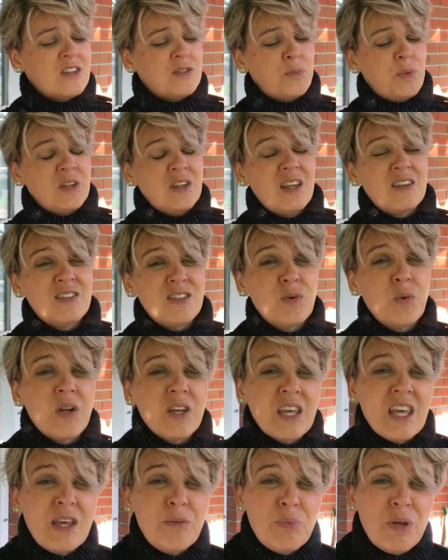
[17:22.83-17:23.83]
But unless you want
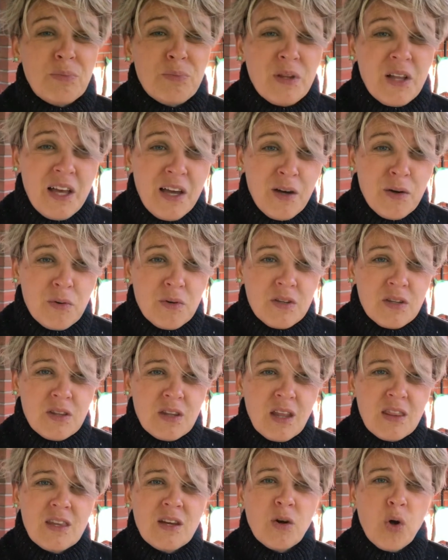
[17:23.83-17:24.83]
to keep people out,
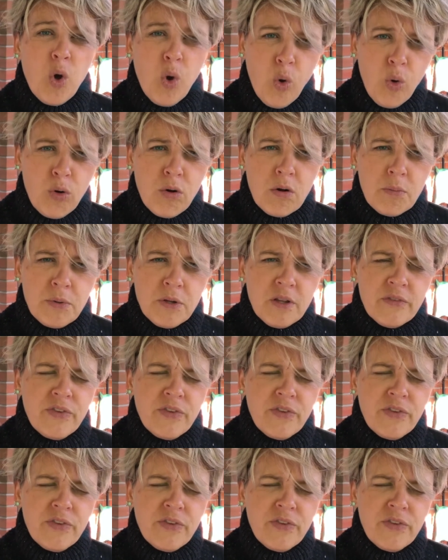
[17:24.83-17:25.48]
then they're horrible.